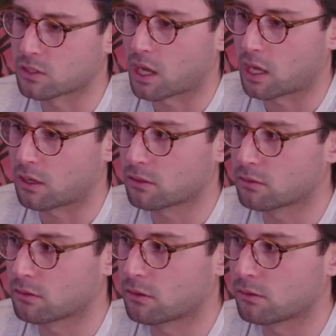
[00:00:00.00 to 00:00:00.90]
And I was like,
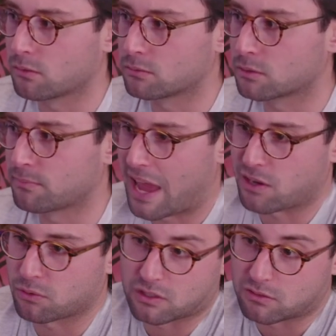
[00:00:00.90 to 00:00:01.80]

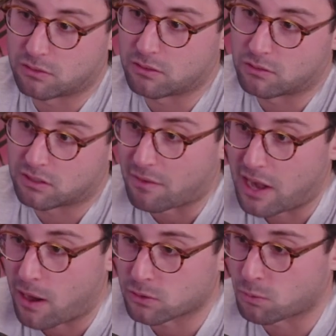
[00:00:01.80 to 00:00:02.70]
Nashville's like
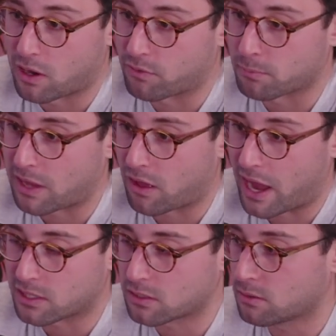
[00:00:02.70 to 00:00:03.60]
7 hours away from
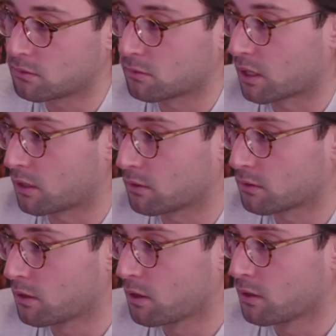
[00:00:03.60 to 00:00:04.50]
Tallahassee.
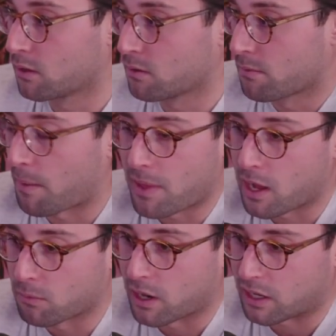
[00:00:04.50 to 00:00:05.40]
Like, we're
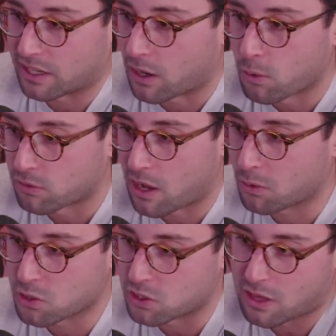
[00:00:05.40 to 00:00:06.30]
not going to get a
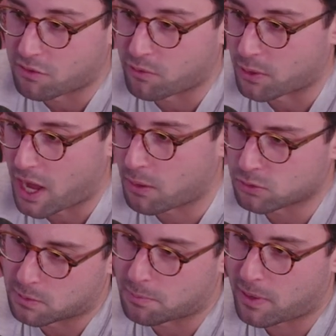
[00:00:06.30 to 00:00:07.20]
hotel. Let's just stay there for the night.
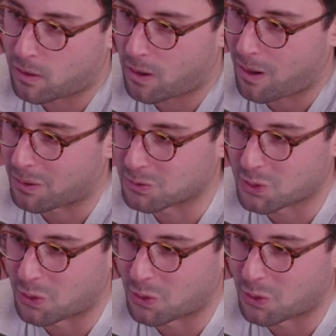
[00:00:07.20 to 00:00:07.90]
We'll sleep in my car.